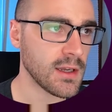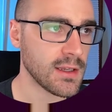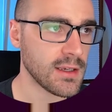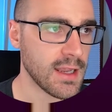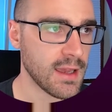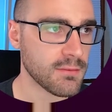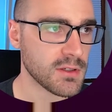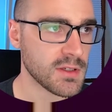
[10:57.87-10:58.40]

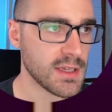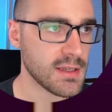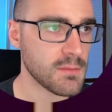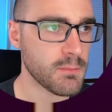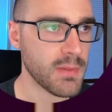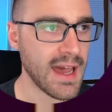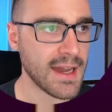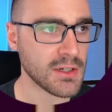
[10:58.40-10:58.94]

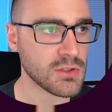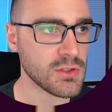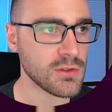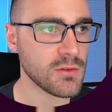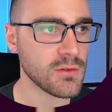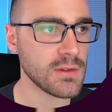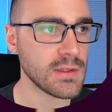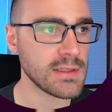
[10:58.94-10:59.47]
navigate back
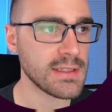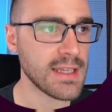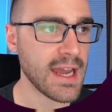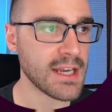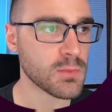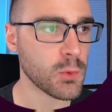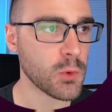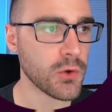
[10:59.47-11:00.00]
to the
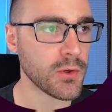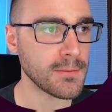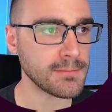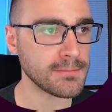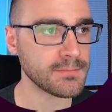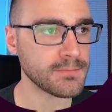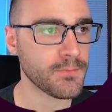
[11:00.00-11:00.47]
dashboard.